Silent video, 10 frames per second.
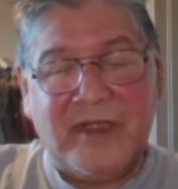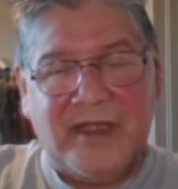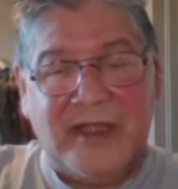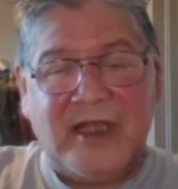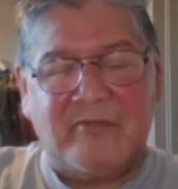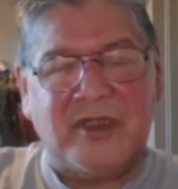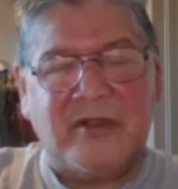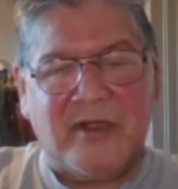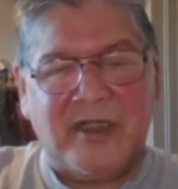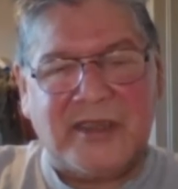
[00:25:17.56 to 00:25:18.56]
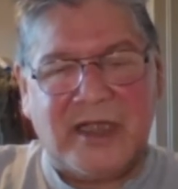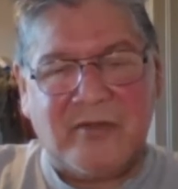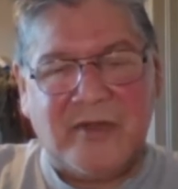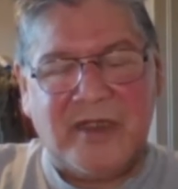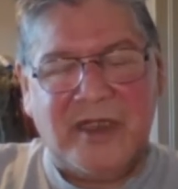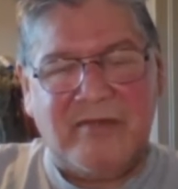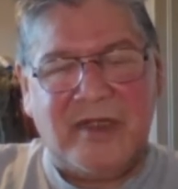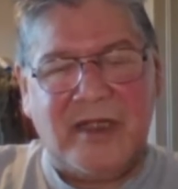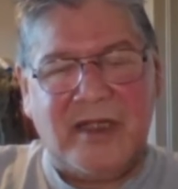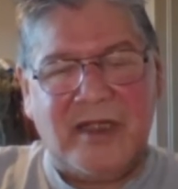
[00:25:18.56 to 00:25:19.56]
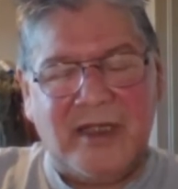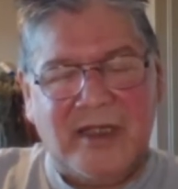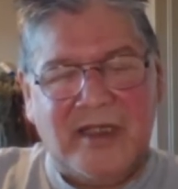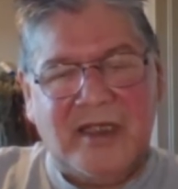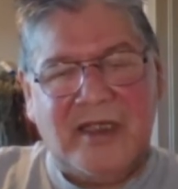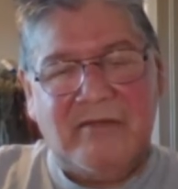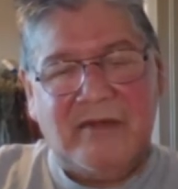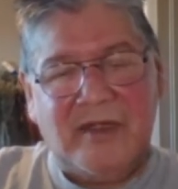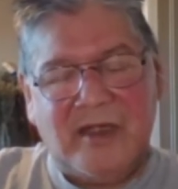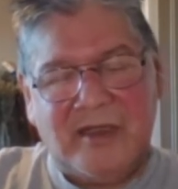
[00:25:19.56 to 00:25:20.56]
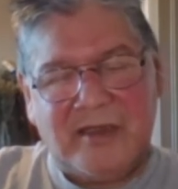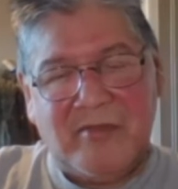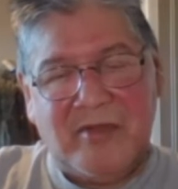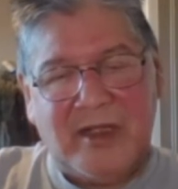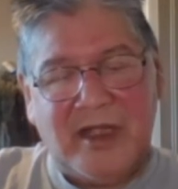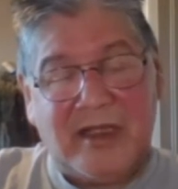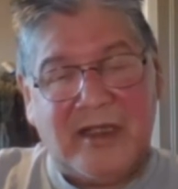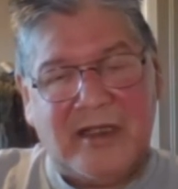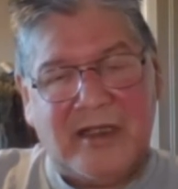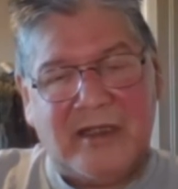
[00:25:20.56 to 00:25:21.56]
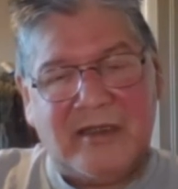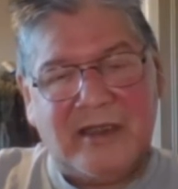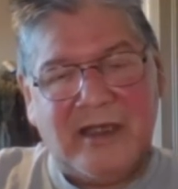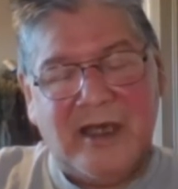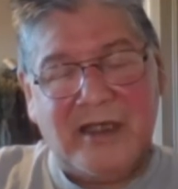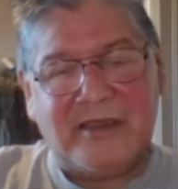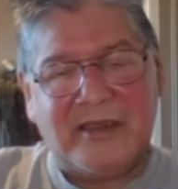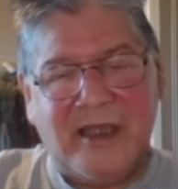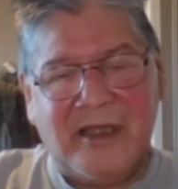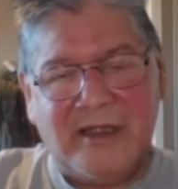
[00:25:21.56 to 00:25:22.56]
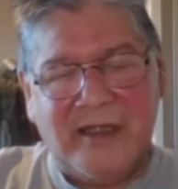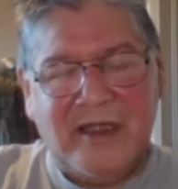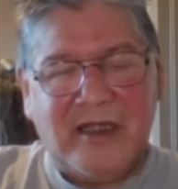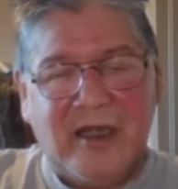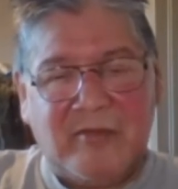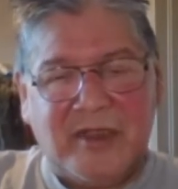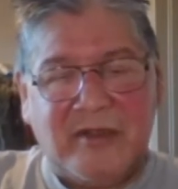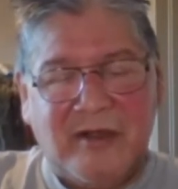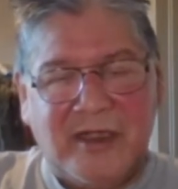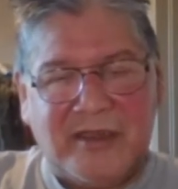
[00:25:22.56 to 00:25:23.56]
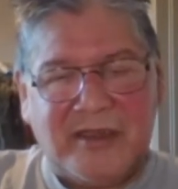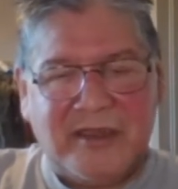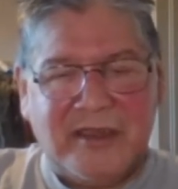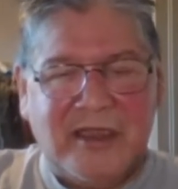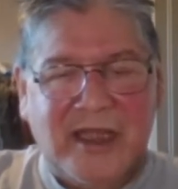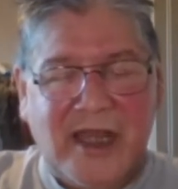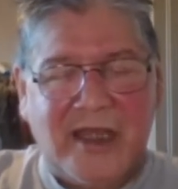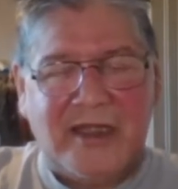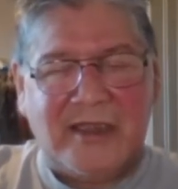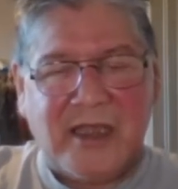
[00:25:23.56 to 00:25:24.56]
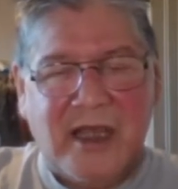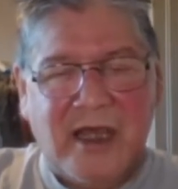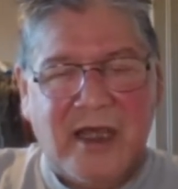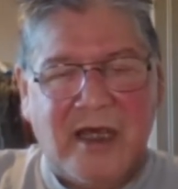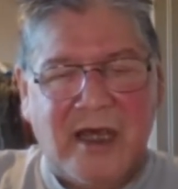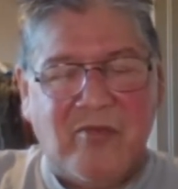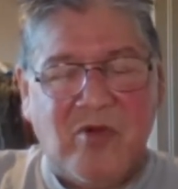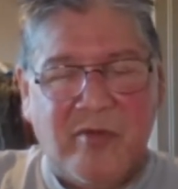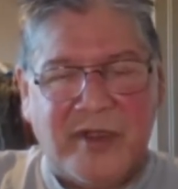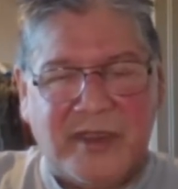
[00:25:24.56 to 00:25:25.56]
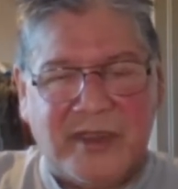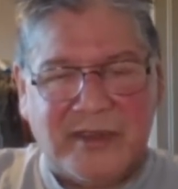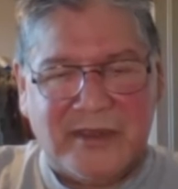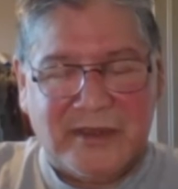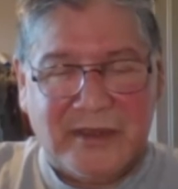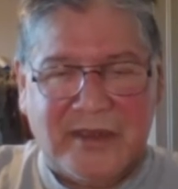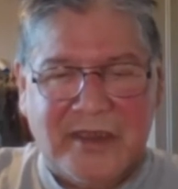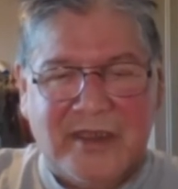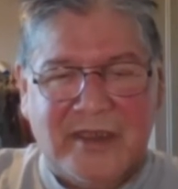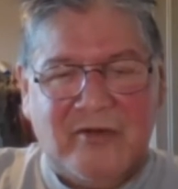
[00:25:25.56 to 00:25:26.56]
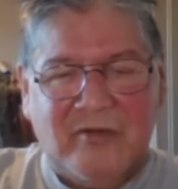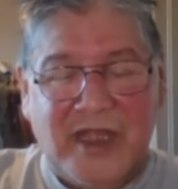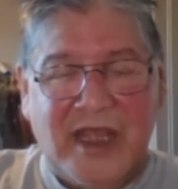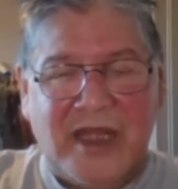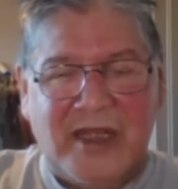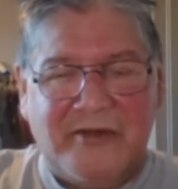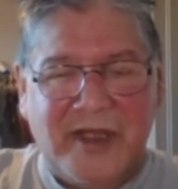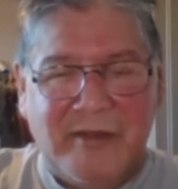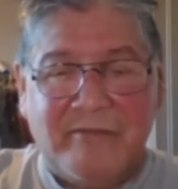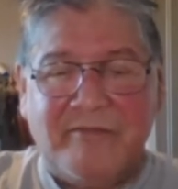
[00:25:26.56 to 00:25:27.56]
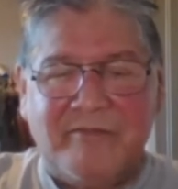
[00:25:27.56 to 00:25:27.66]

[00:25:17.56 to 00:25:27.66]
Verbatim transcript: And they come to knowledge that way. Even uh, even uh, somebody like uh, Einstein come to knowledge. He had his aha moment when he had a dream.